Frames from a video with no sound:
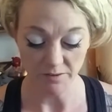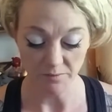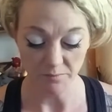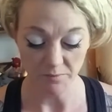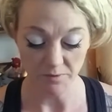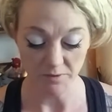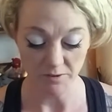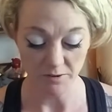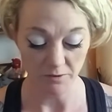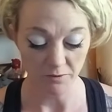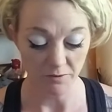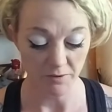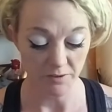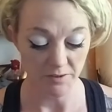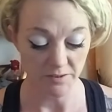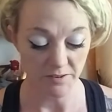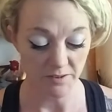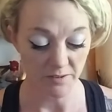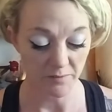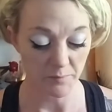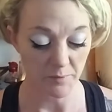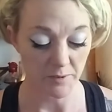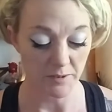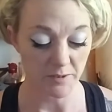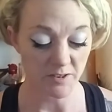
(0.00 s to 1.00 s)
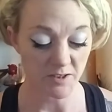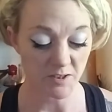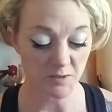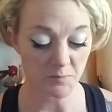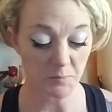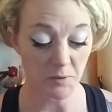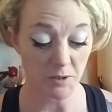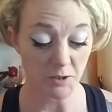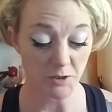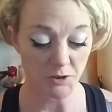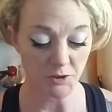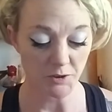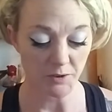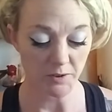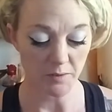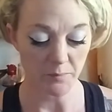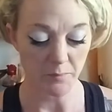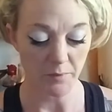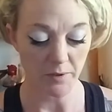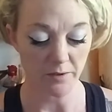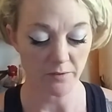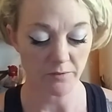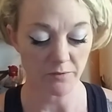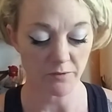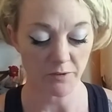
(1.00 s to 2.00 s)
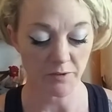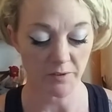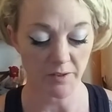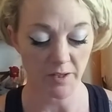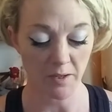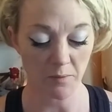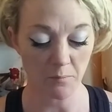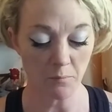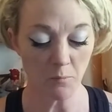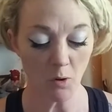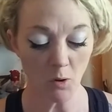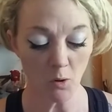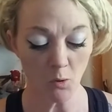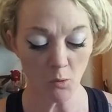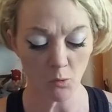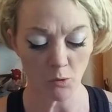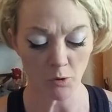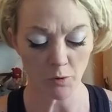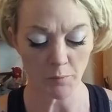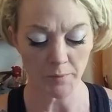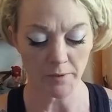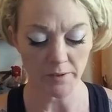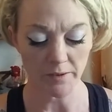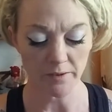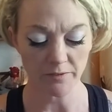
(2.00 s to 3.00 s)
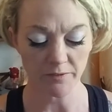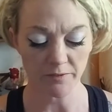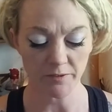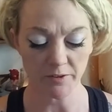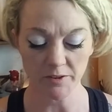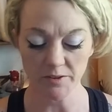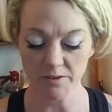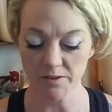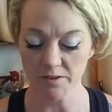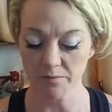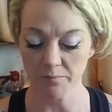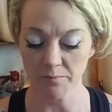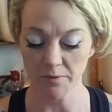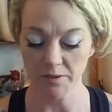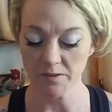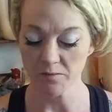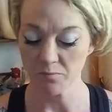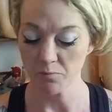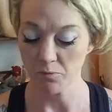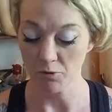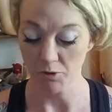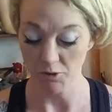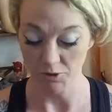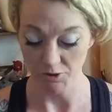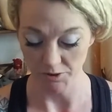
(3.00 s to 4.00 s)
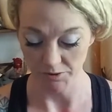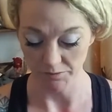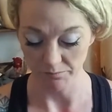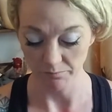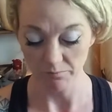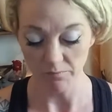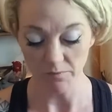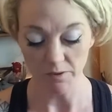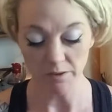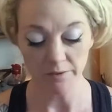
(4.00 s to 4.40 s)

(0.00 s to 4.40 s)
it must always have been specially made for them or be the first and best portion.